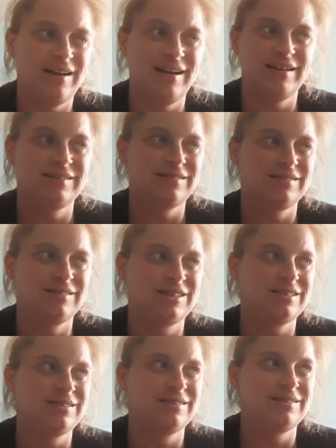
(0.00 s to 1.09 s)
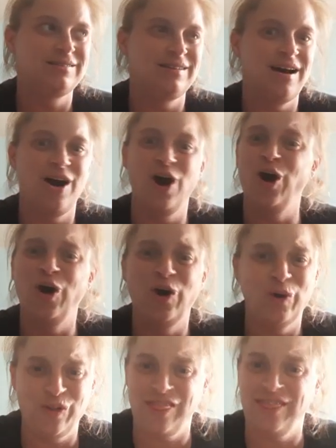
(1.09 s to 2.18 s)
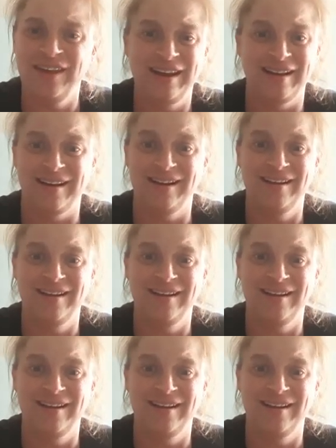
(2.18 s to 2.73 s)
just a heart thing.